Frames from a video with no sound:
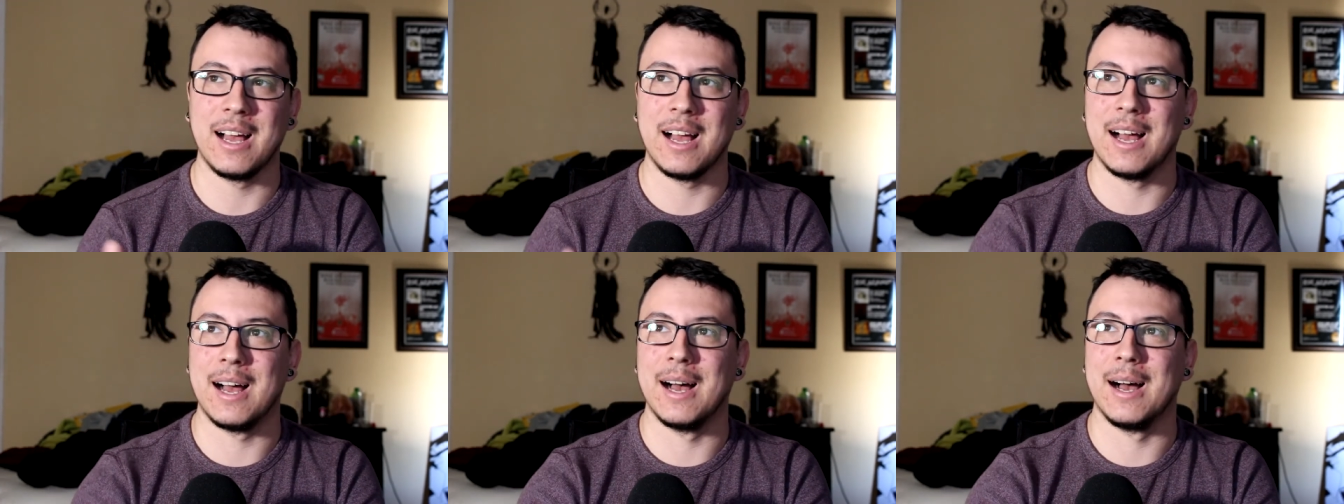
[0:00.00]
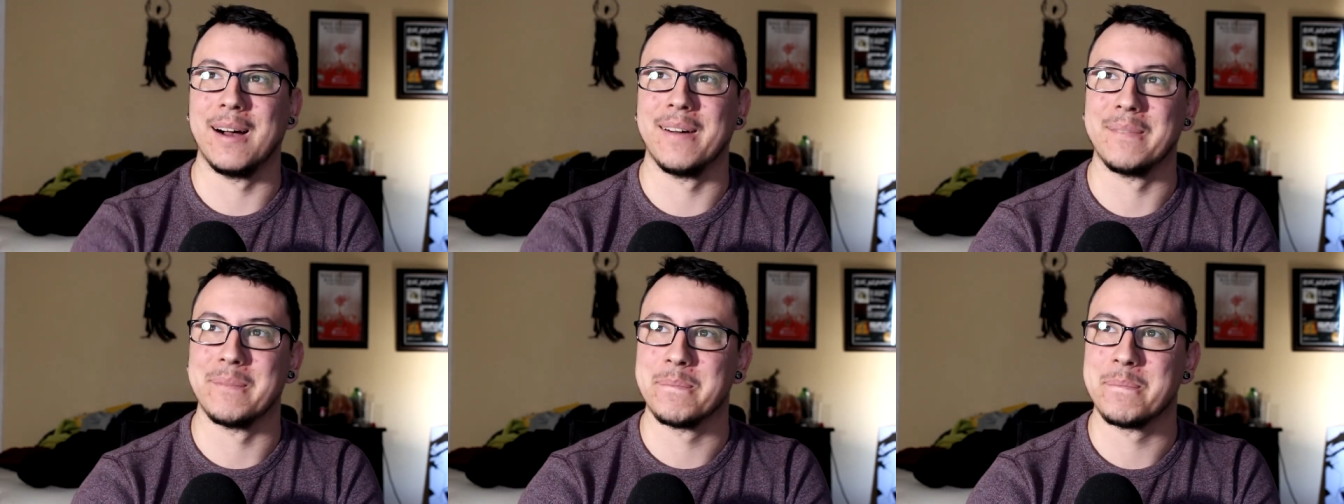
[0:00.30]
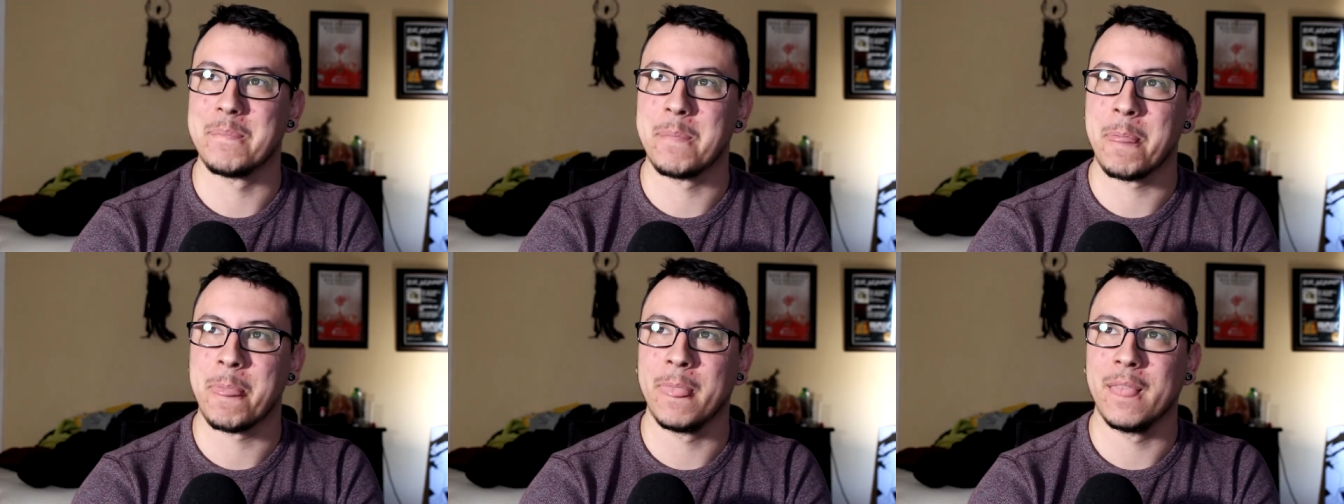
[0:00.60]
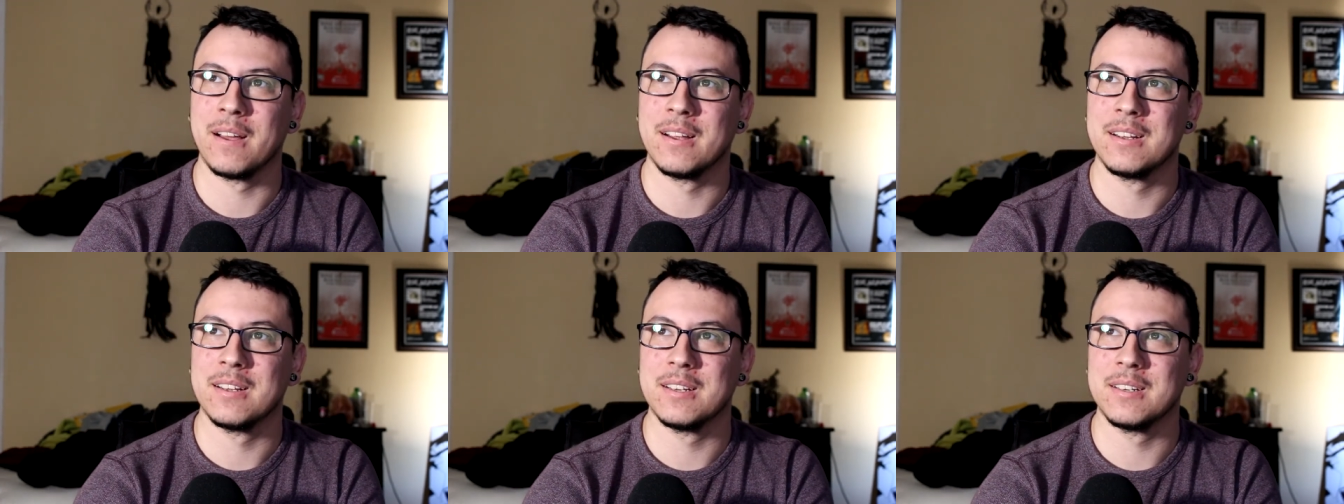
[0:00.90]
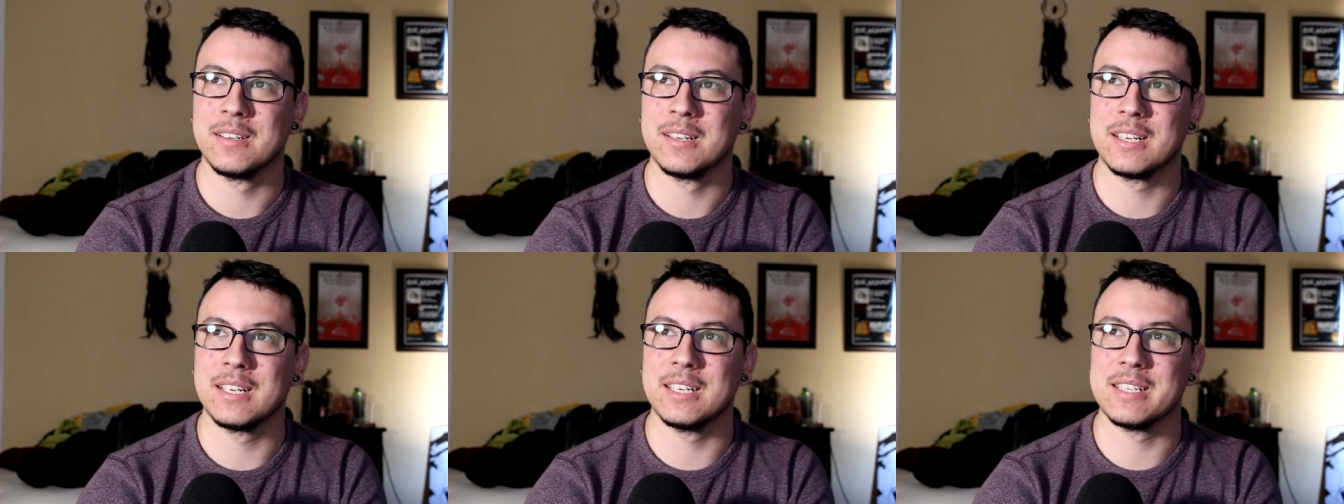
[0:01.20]
Um,
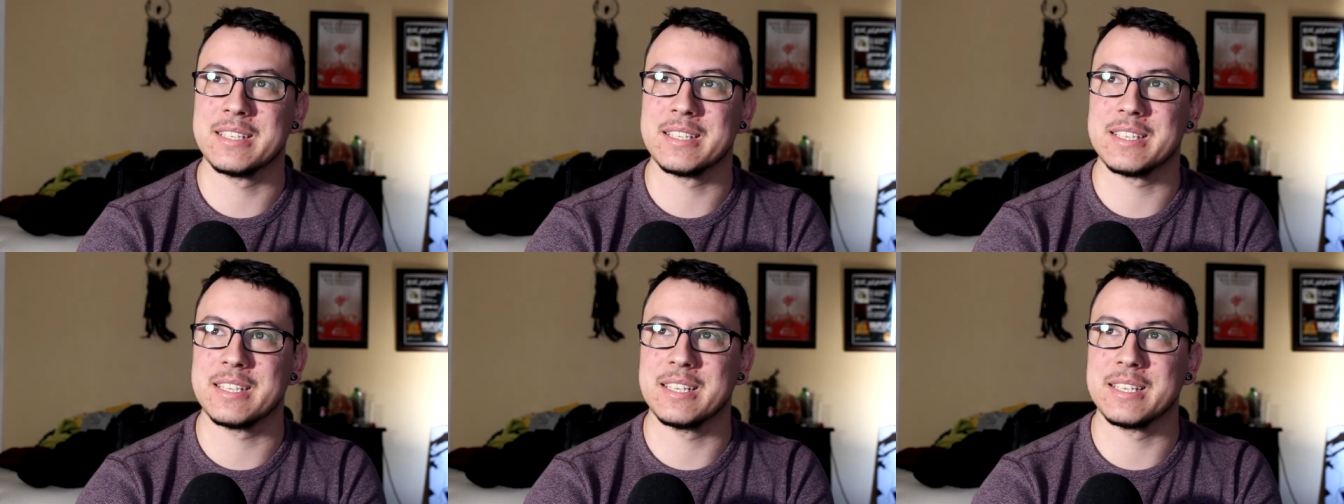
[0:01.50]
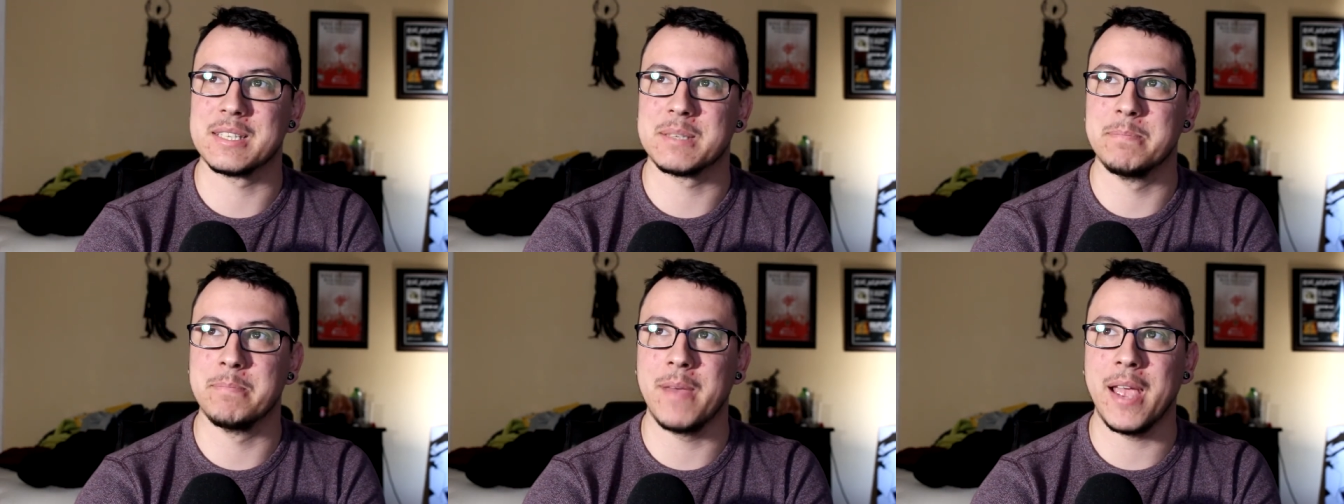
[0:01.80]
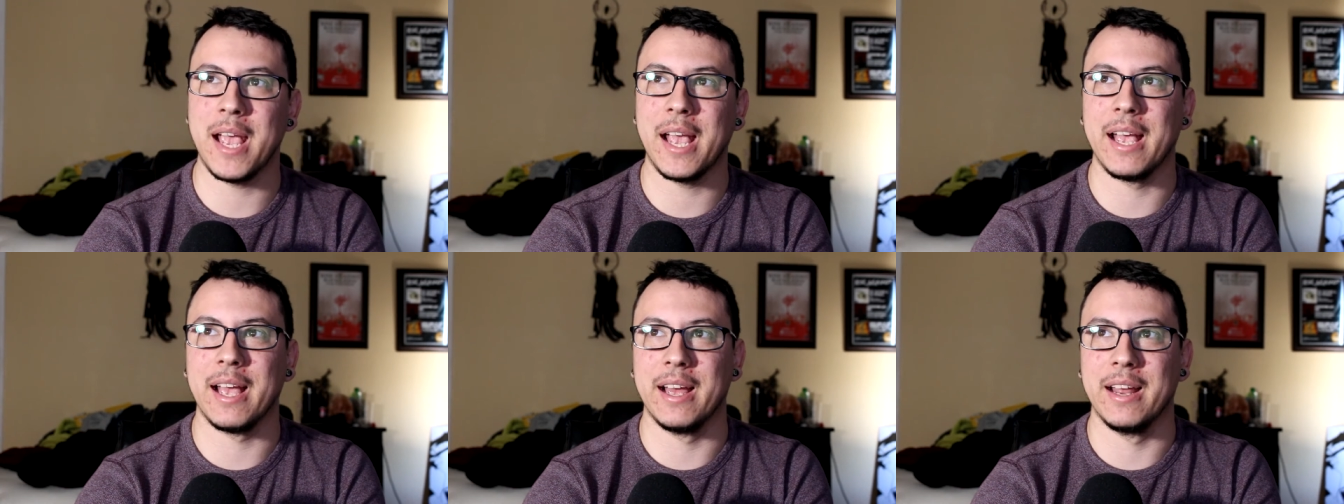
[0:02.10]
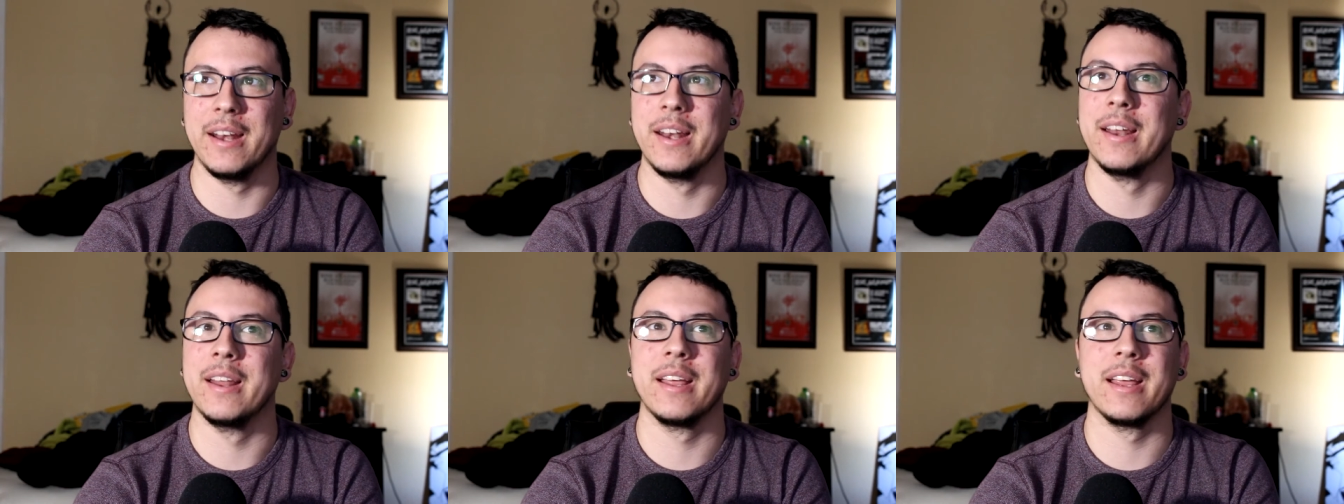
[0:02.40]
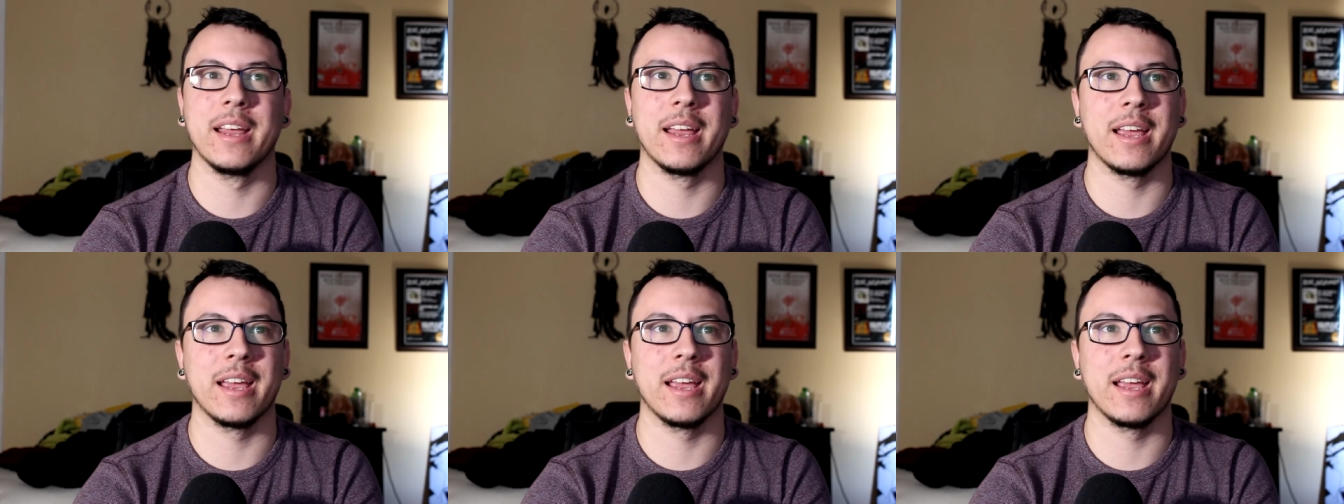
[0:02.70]
because this man